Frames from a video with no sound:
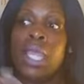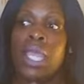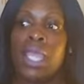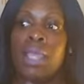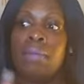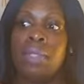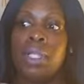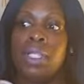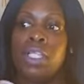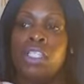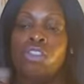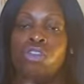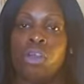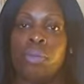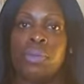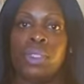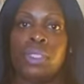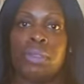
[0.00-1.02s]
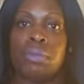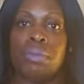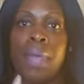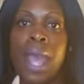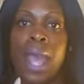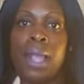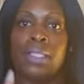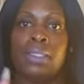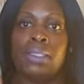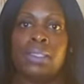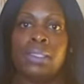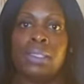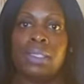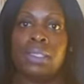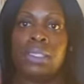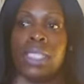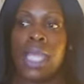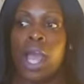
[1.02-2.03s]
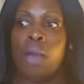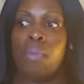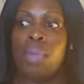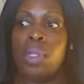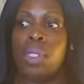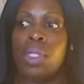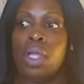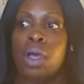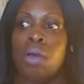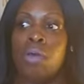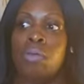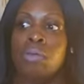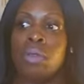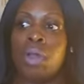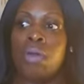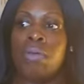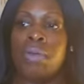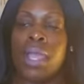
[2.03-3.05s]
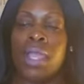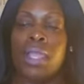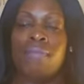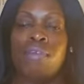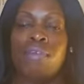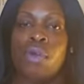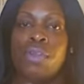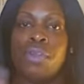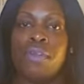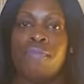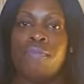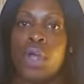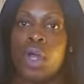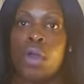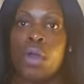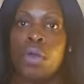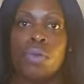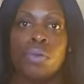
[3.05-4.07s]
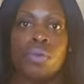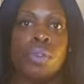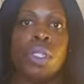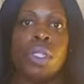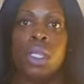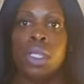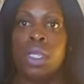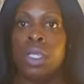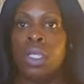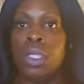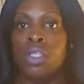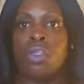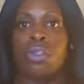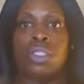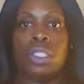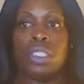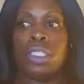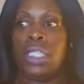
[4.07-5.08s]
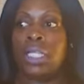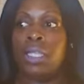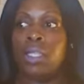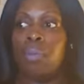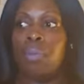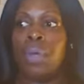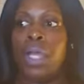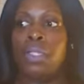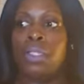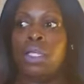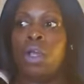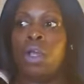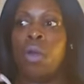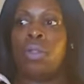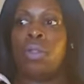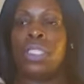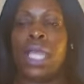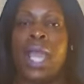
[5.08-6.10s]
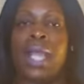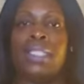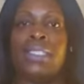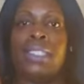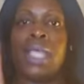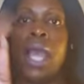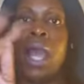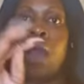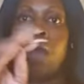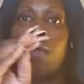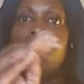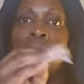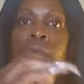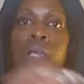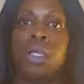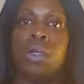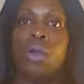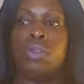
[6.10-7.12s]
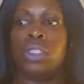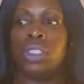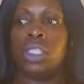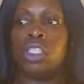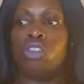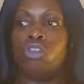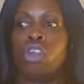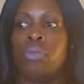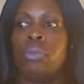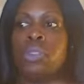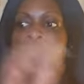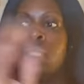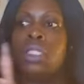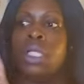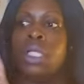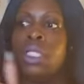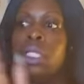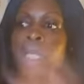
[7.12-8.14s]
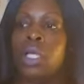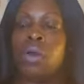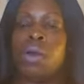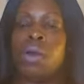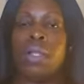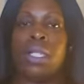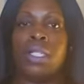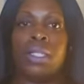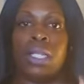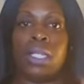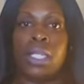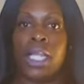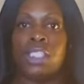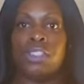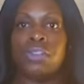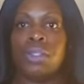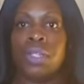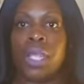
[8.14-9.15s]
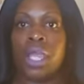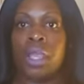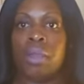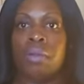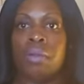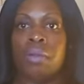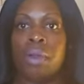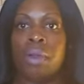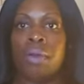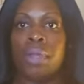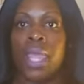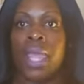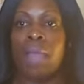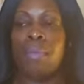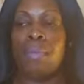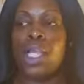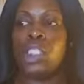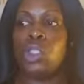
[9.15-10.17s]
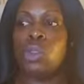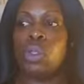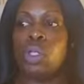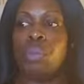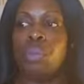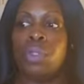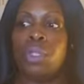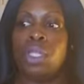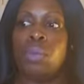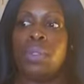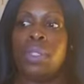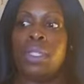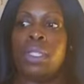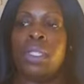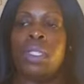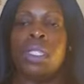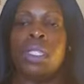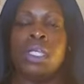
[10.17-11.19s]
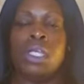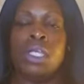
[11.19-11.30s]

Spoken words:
in the description box down below. Okay. If you're on your phone, you just hit the button to go to X out, go to the description, click on it. The links are there. Okay. I made sure to put them in the